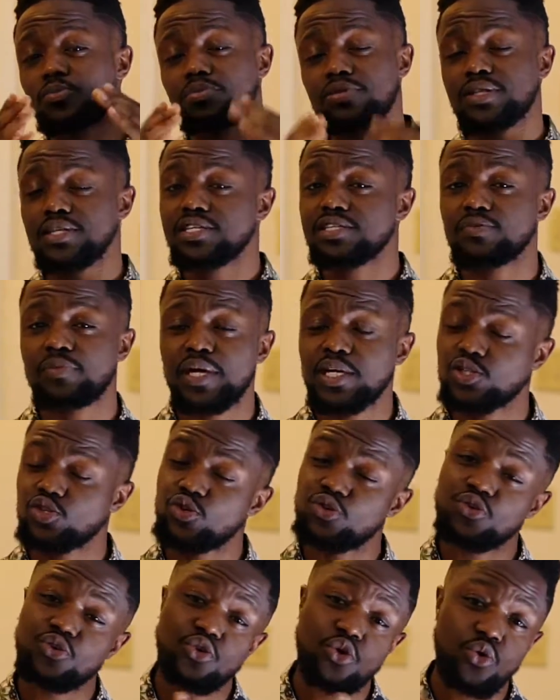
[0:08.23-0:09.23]
please make
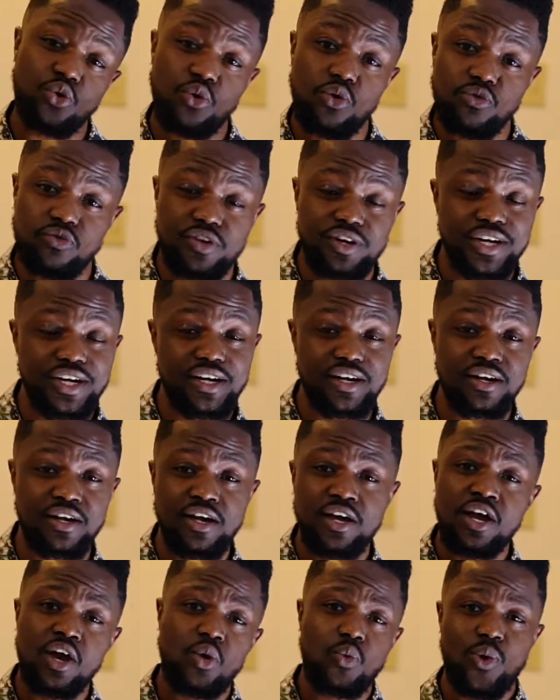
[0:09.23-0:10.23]
sure you go over
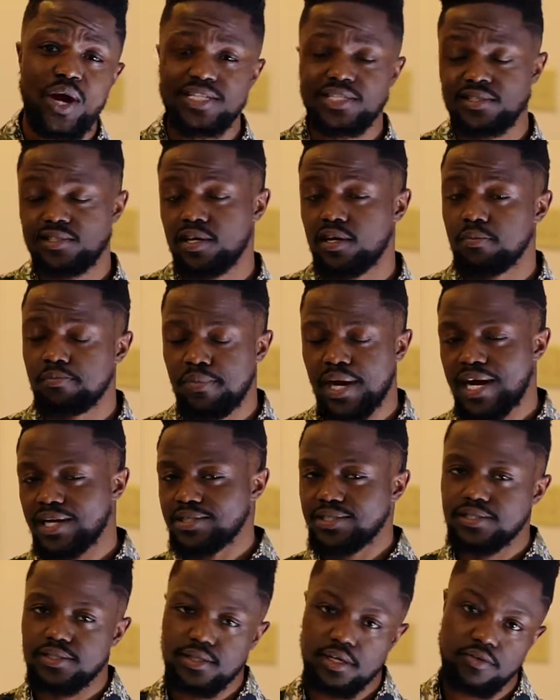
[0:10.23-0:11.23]
there, watch the
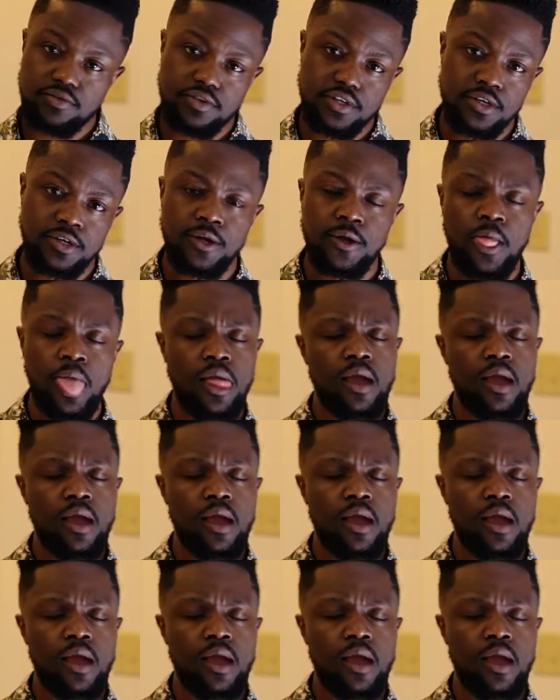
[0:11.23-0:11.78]
unboxing of it,